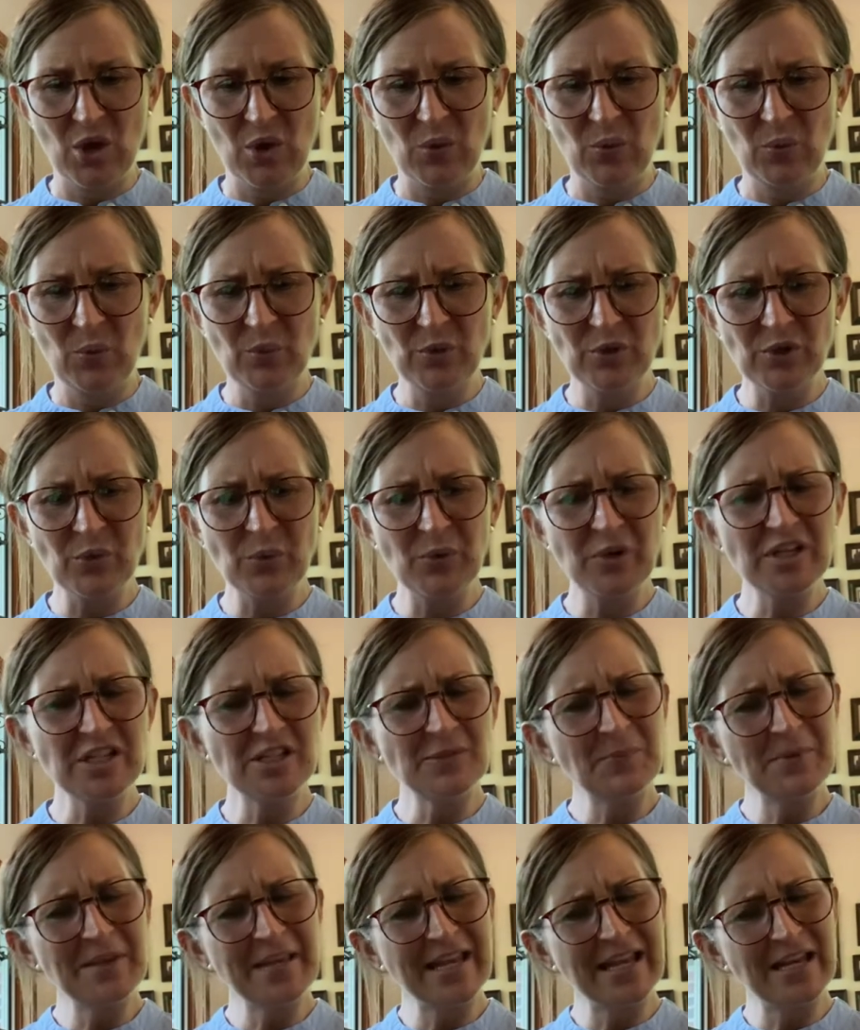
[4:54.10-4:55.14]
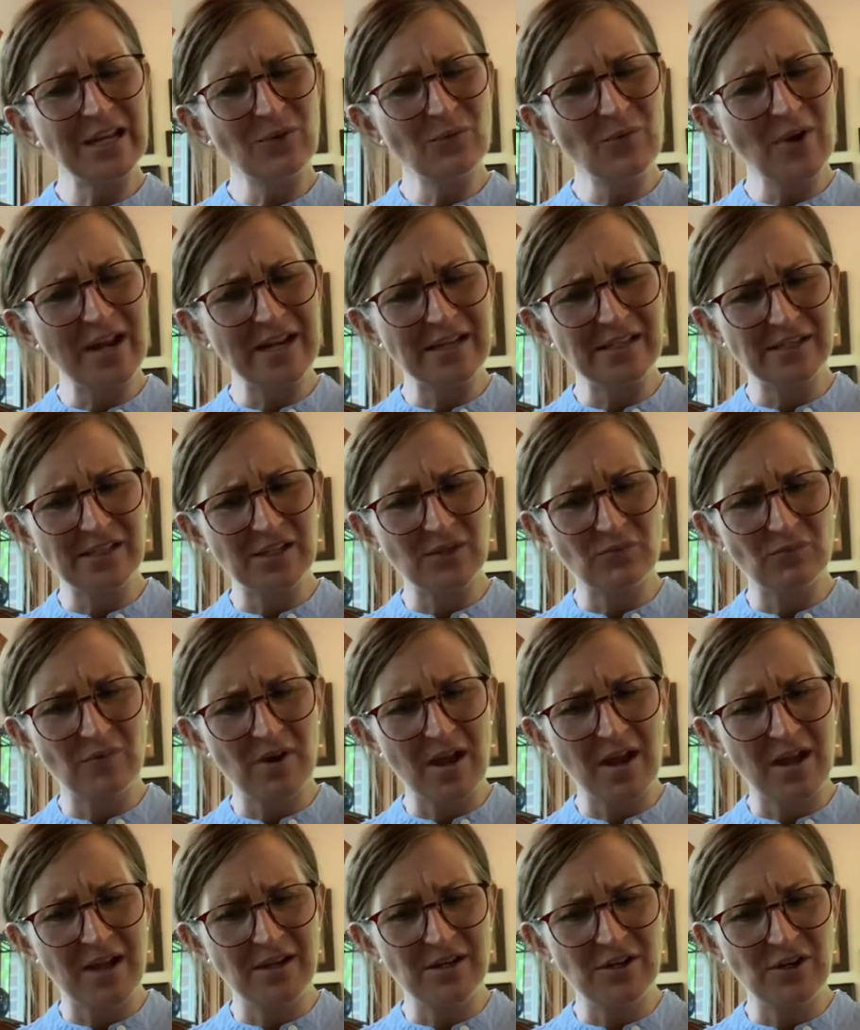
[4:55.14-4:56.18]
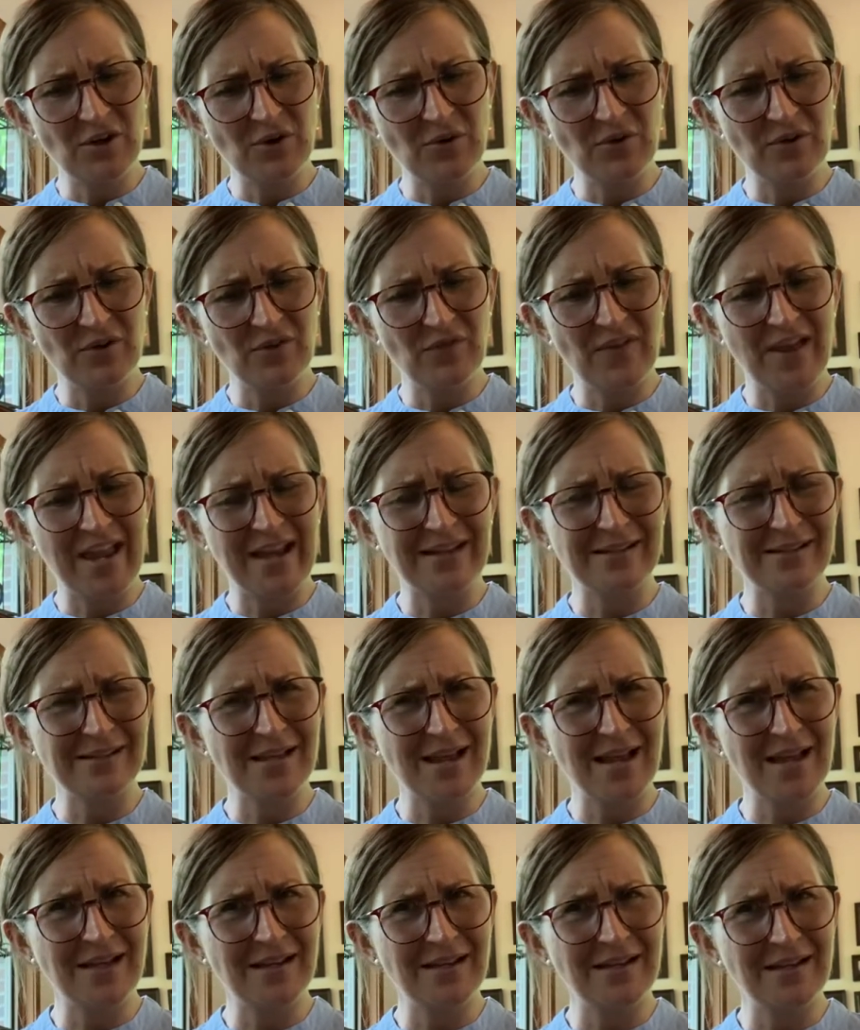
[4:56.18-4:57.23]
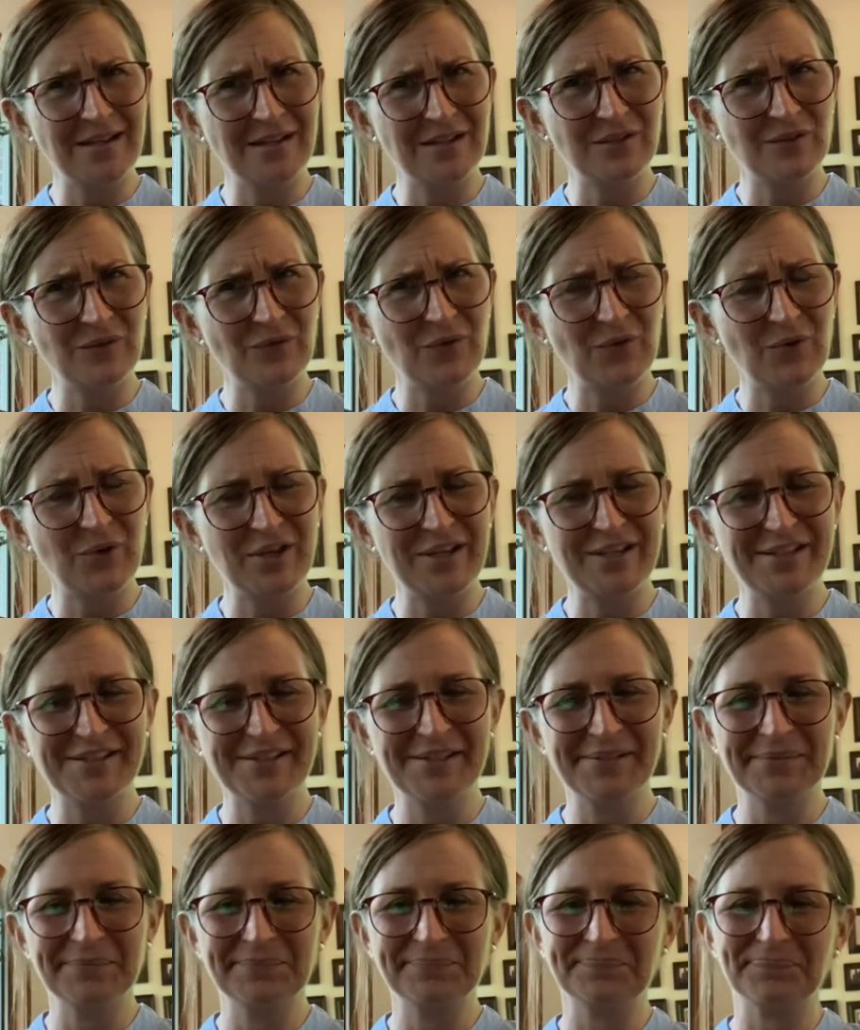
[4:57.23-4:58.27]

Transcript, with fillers: Wonder what he's been getting ready, said Ron, a note of anxiety in his voice.